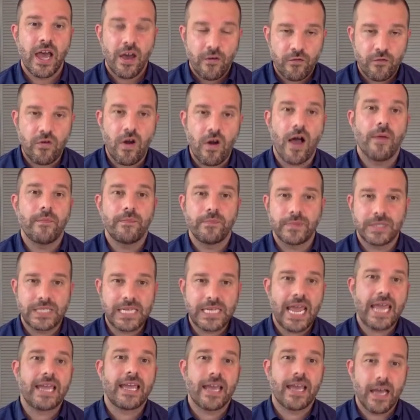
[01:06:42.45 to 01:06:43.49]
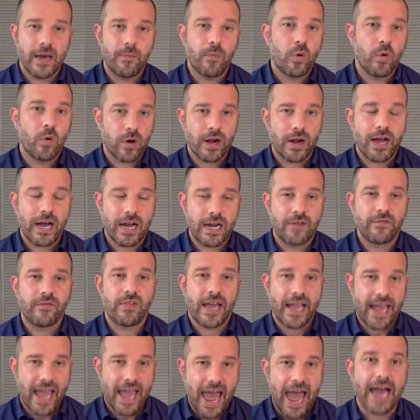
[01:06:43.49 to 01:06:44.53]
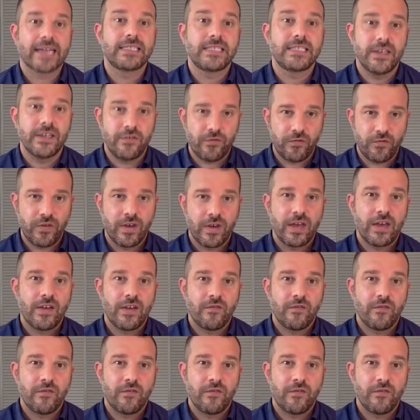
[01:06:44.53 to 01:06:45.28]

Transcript: from taking a more kind of like active,